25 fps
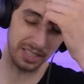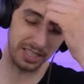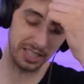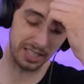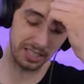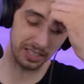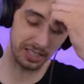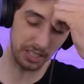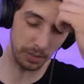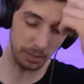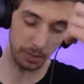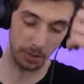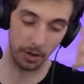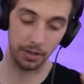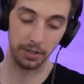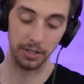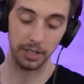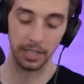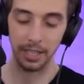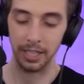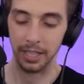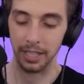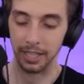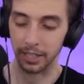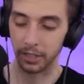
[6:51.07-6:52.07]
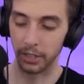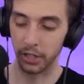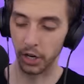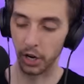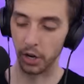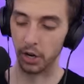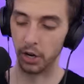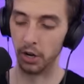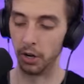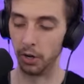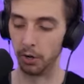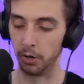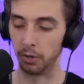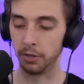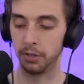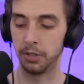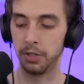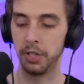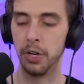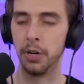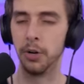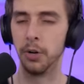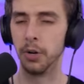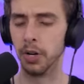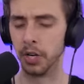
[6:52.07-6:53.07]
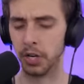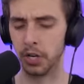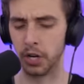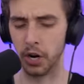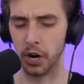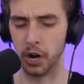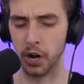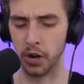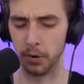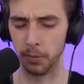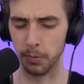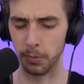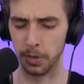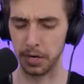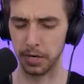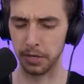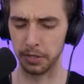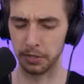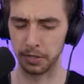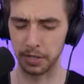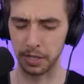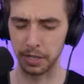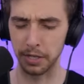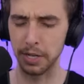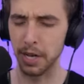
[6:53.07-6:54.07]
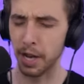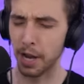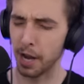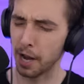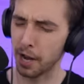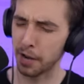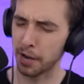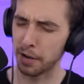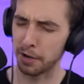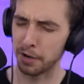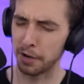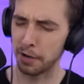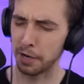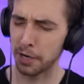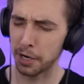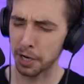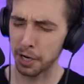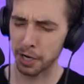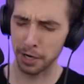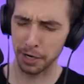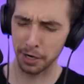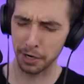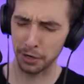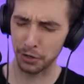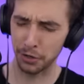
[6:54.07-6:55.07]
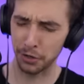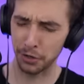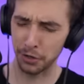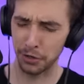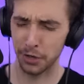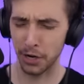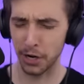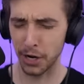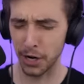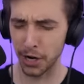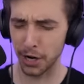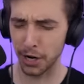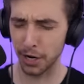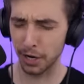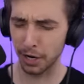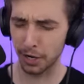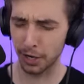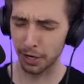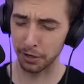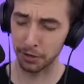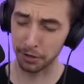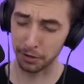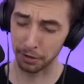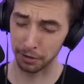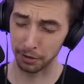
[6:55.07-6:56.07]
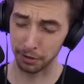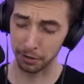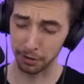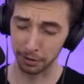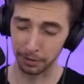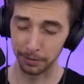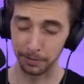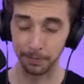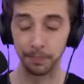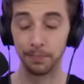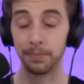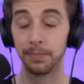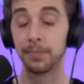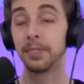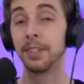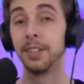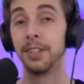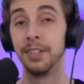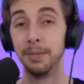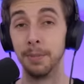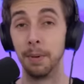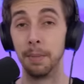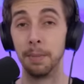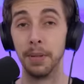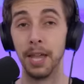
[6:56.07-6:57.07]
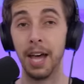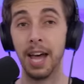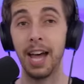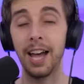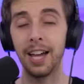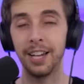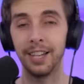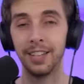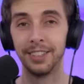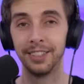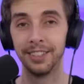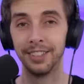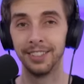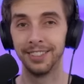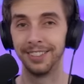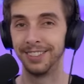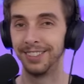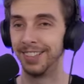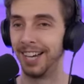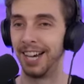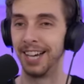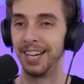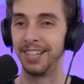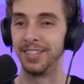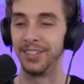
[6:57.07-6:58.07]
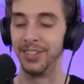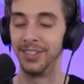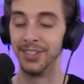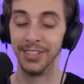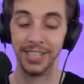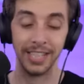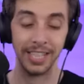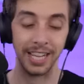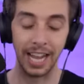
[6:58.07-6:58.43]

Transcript: Uh, come on. Good old unicorn wizard. Do you remember that? I do.